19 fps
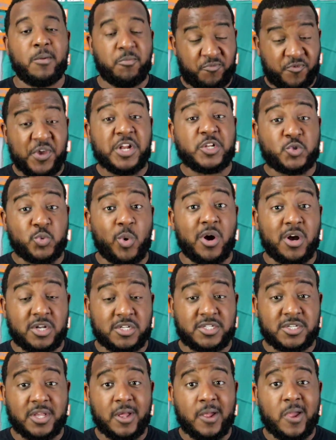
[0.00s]
Fitz
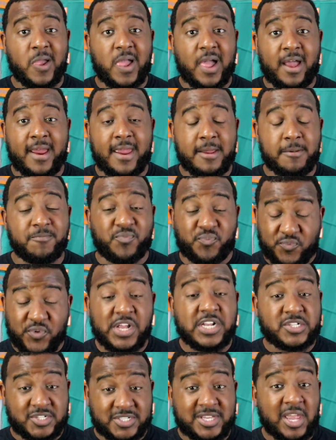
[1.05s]
was, all right, Fitz